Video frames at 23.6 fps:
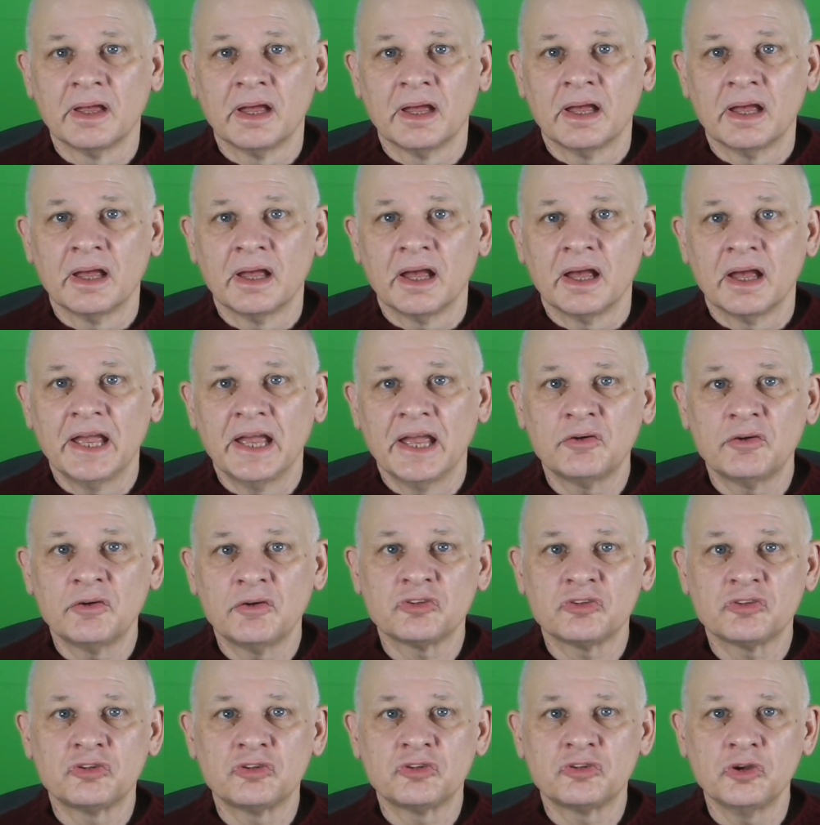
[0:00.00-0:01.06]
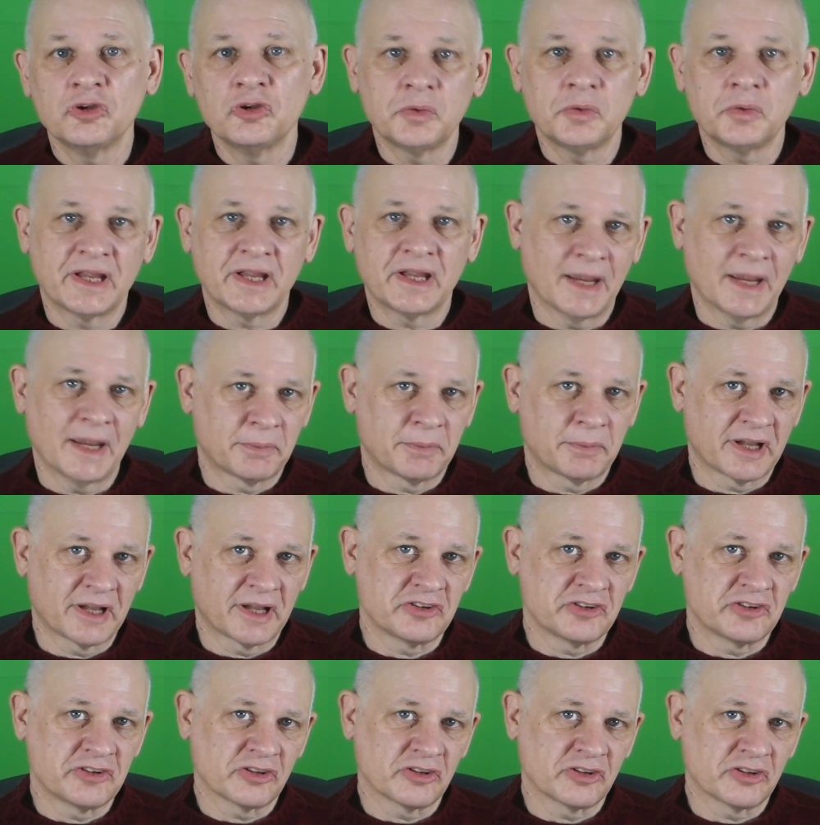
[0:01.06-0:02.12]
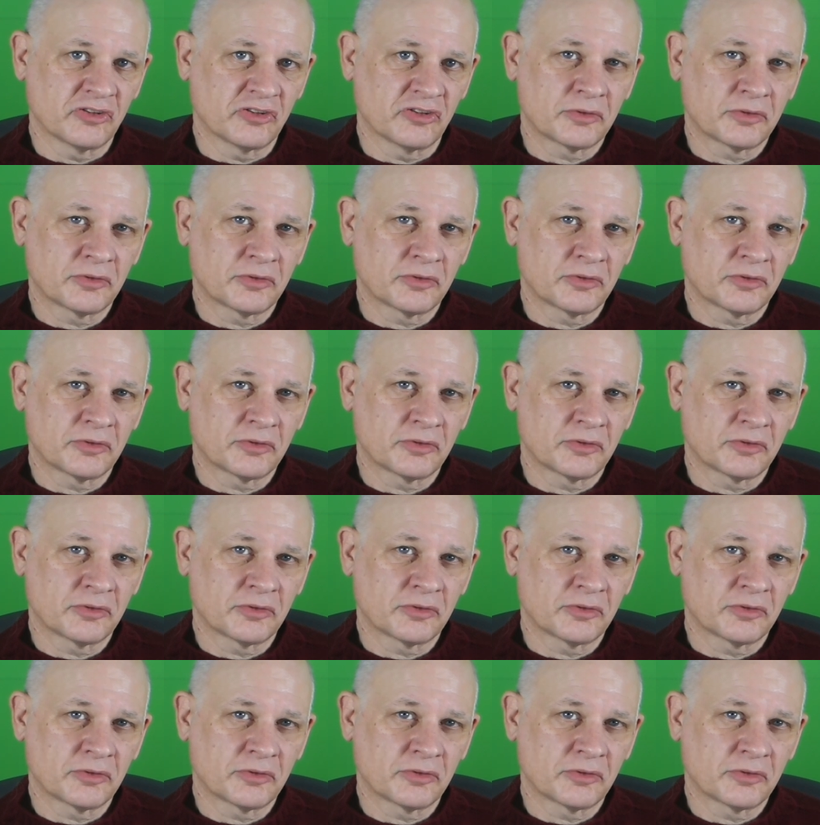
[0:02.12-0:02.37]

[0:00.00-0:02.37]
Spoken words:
Here are 2 key applications.